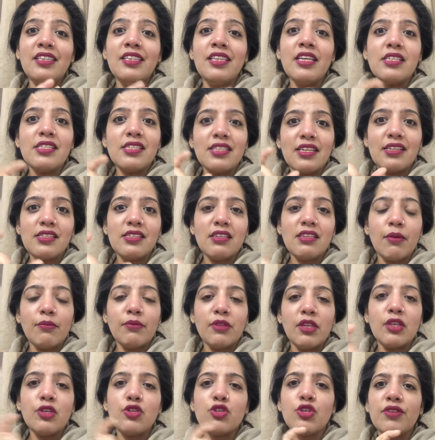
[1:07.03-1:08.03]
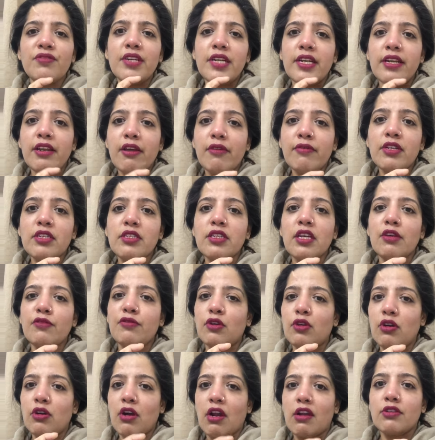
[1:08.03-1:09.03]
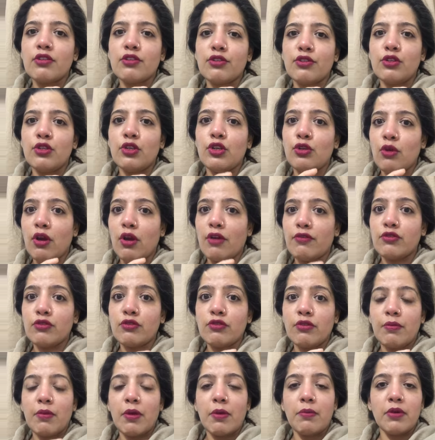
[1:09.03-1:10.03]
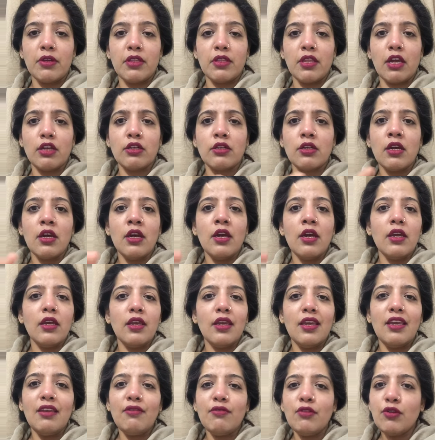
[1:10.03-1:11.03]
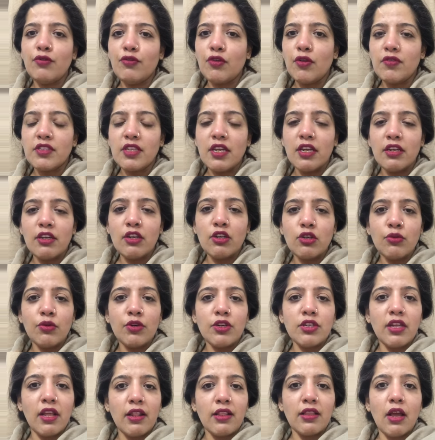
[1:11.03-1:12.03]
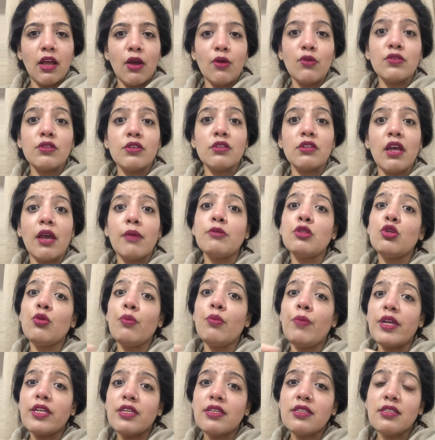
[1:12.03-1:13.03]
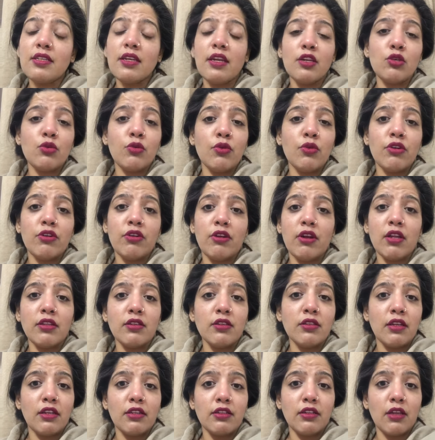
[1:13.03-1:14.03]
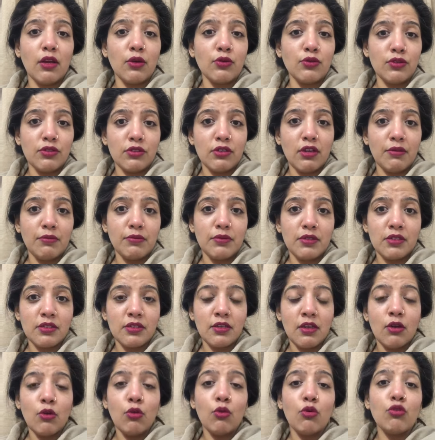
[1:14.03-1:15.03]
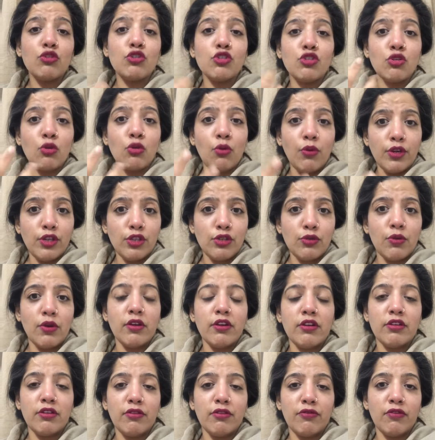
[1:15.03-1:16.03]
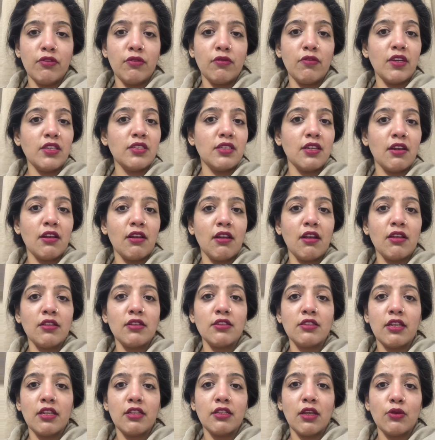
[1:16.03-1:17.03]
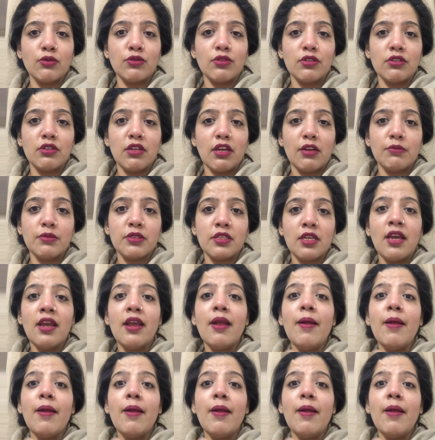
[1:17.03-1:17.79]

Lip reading: This is something she will never take for granted. You have to remember that. Even if you've said it to her 10,000 times, you better say it to her another 10,000 times. Or show it to her in different ways in another 10,000 times.